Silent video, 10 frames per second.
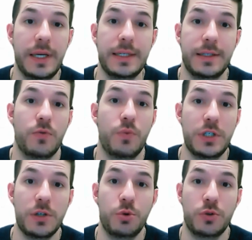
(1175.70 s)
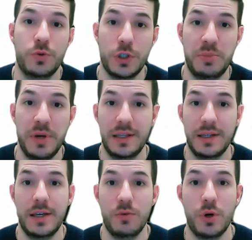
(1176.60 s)
is it reasonable to expect
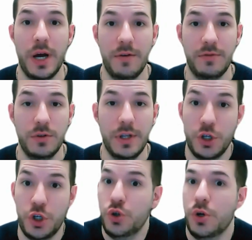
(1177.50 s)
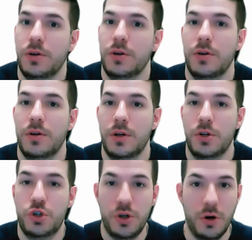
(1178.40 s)
that they should
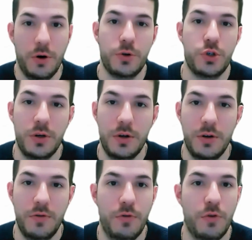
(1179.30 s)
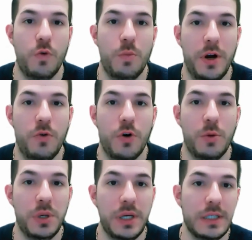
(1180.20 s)
charge for the repair
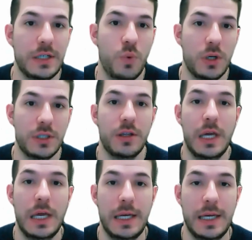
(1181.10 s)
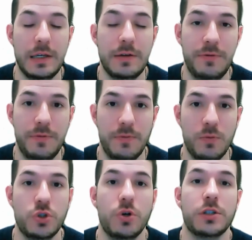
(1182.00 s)
work because it wasn't a
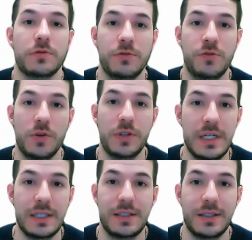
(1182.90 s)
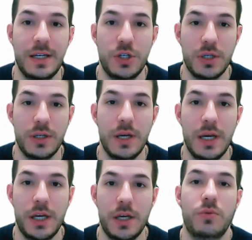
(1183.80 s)
result of a faulty installation,
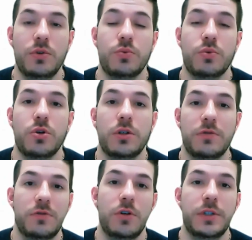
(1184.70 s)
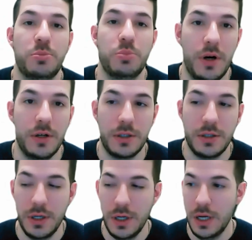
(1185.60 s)
it was a result of a faulty product?